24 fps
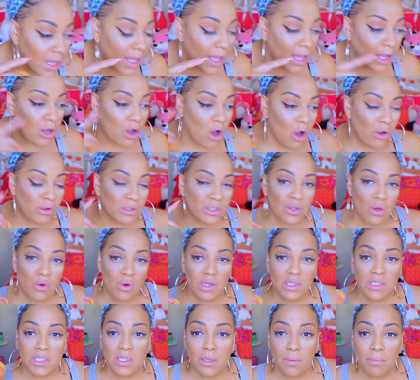it goes
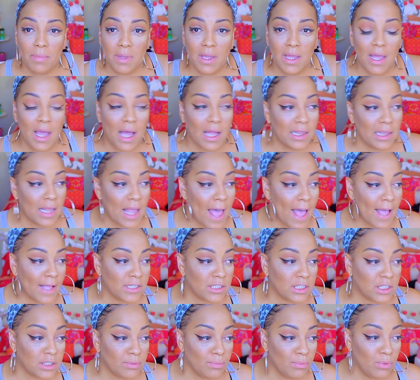on to me a lot
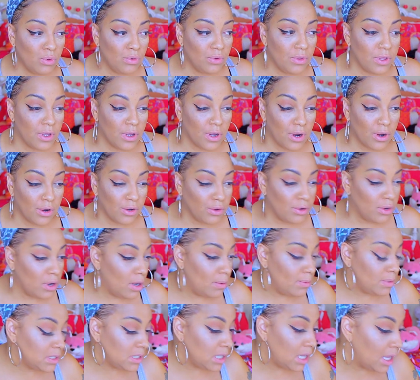smoother. You know what
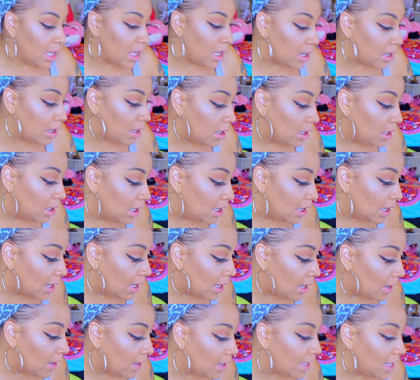I'm saying?
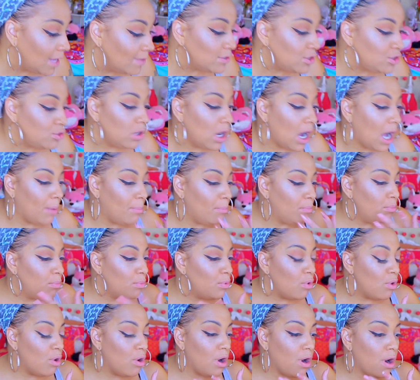It gives you a
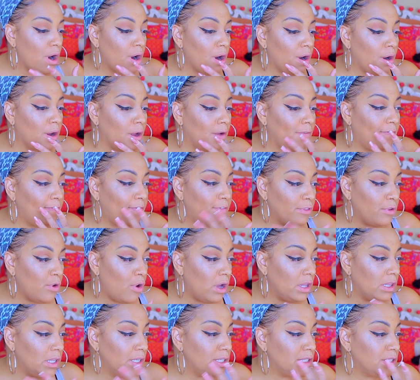more
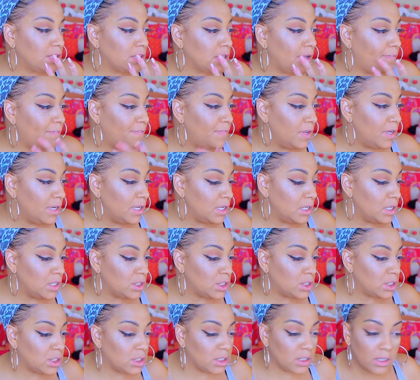flawless
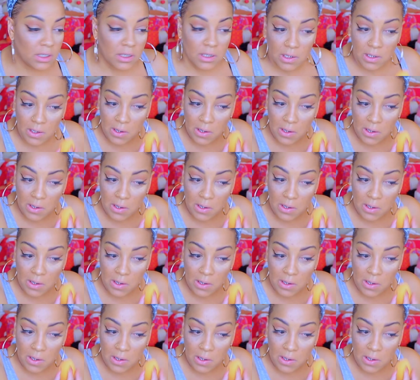finish.